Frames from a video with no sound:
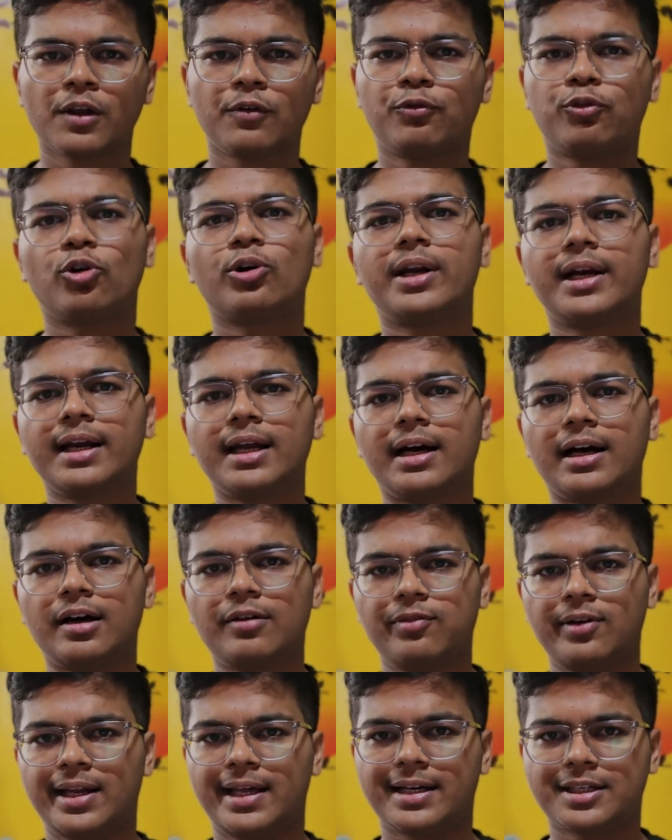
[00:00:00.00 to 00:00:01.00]

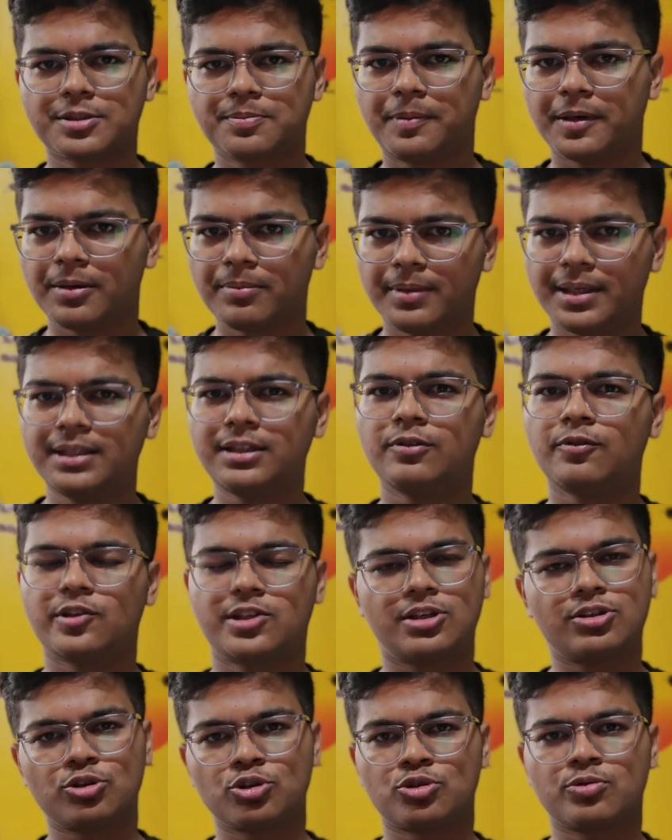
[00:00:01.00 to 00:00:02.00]
4.5 lakhs per month,
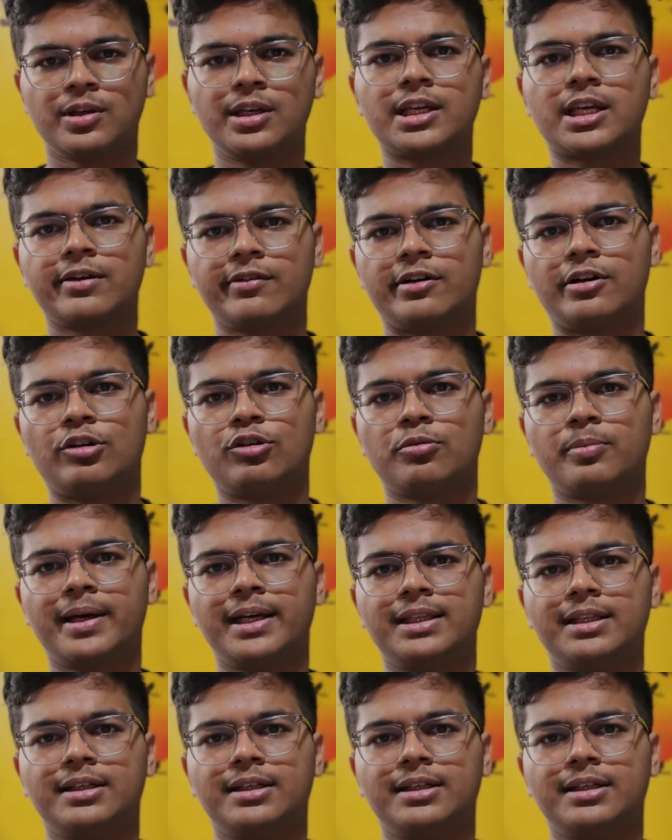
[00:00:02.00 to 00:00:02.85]
which is usually given out by